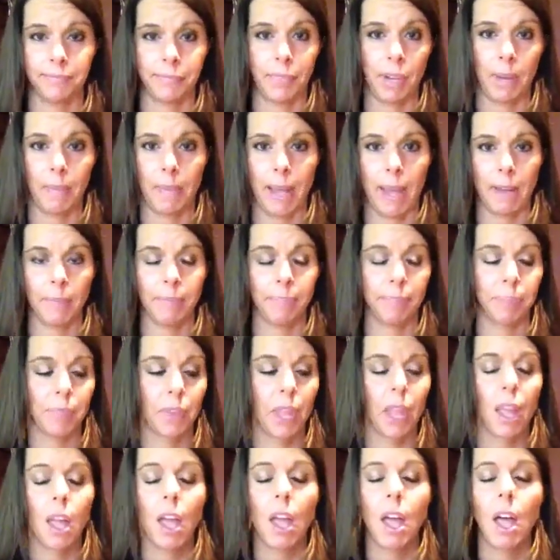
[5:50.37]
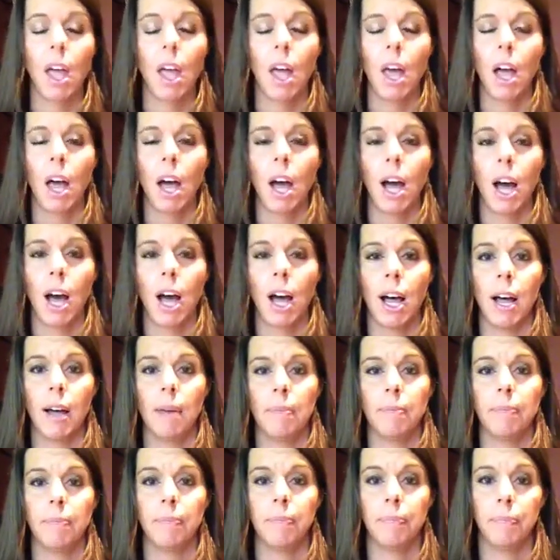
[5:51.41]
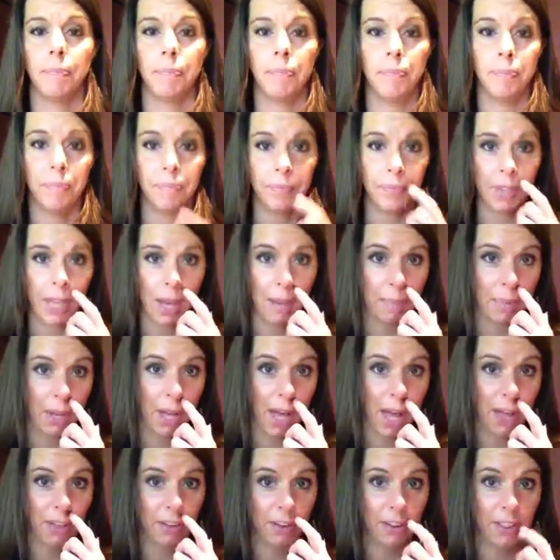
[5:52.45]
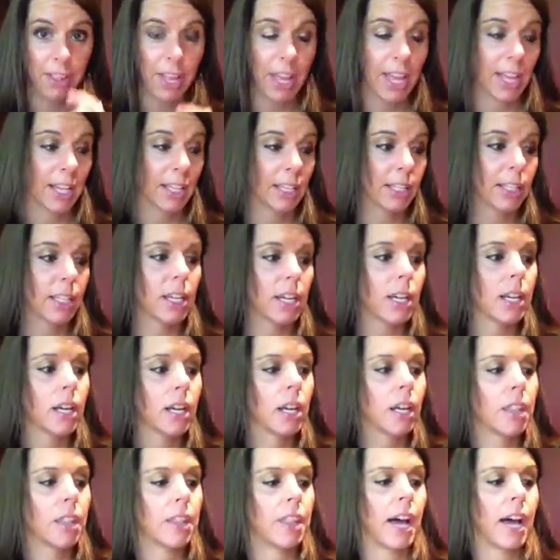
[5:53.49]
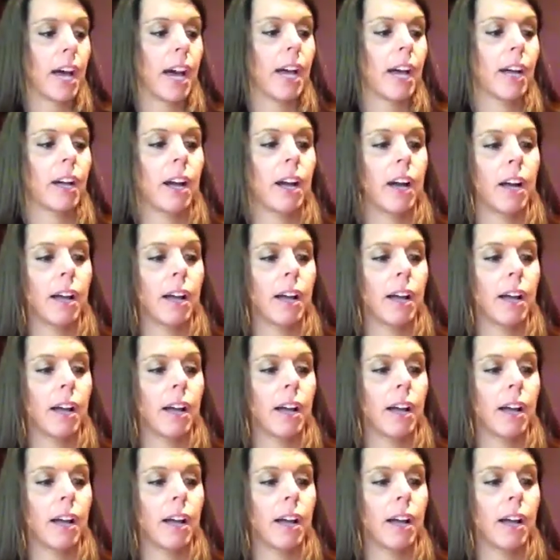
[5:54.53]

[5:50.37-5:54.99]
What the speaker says: I'm out. A couple other things that